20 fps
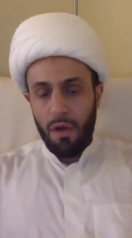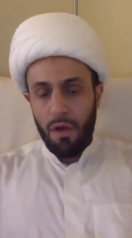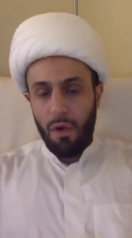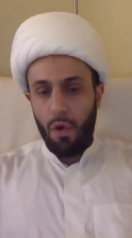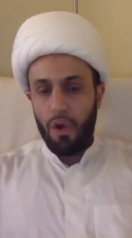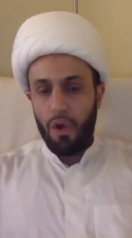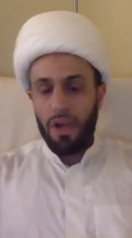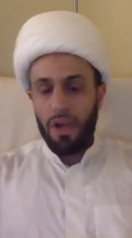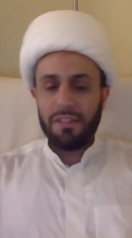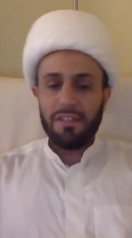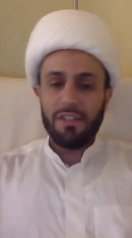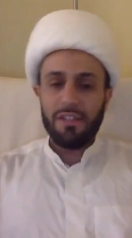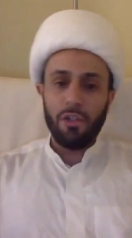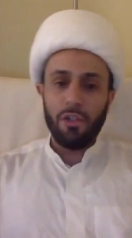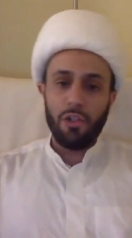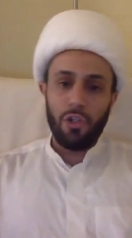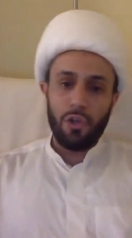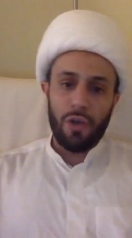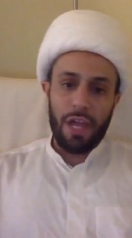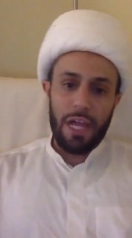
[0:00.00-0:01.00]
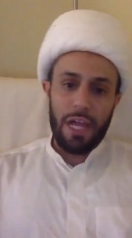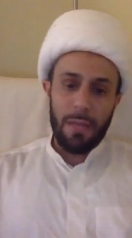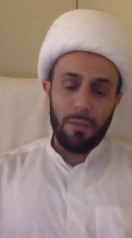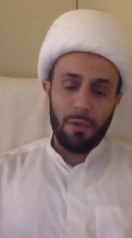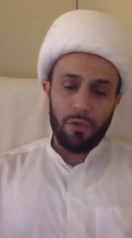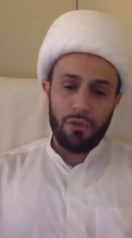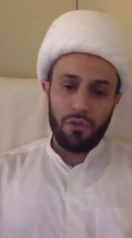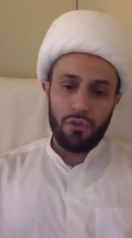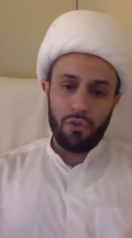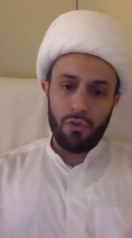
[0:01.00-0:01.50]
Or until you're
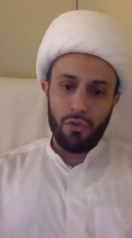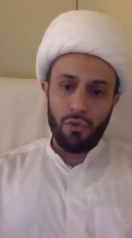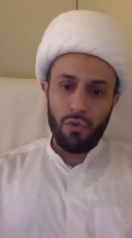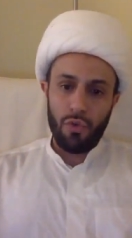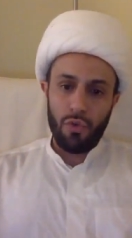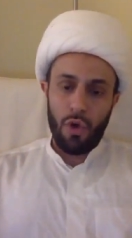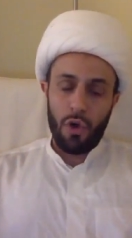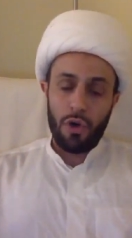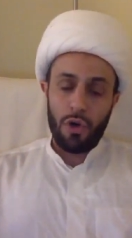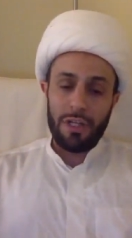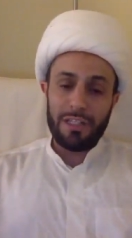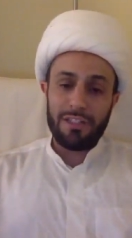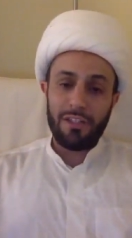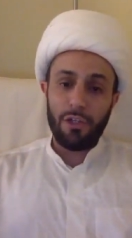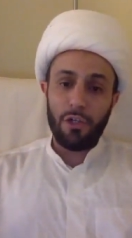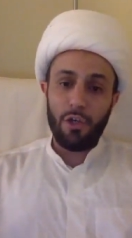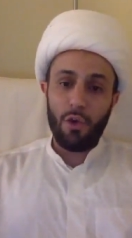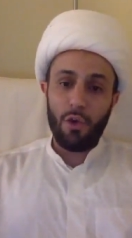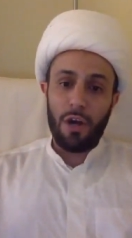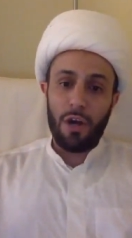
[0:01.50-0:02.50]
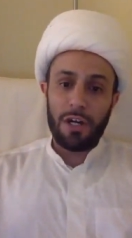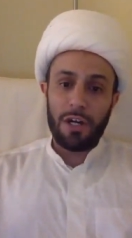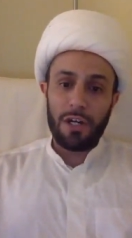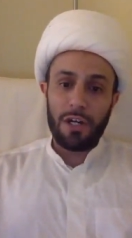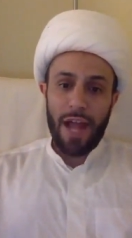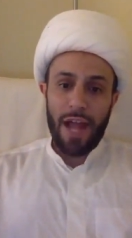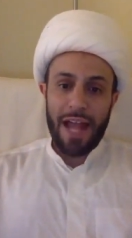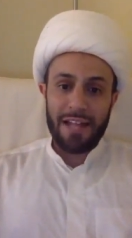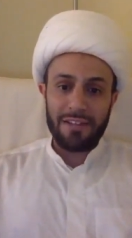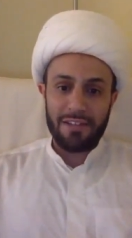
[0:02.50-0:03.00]
able to, or until you are
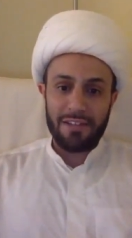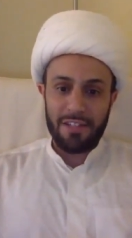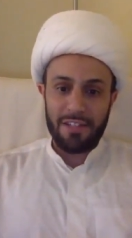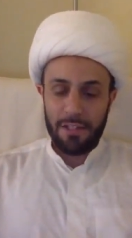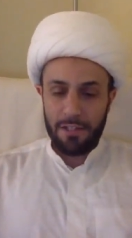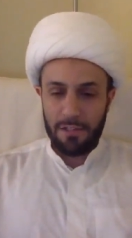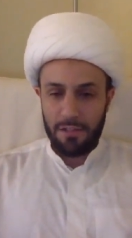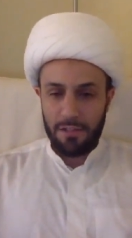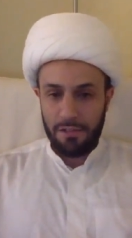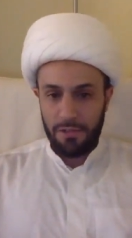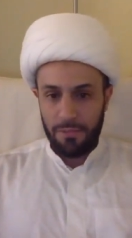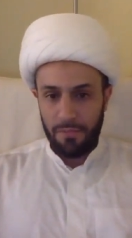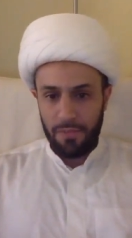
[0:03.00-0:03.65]
granted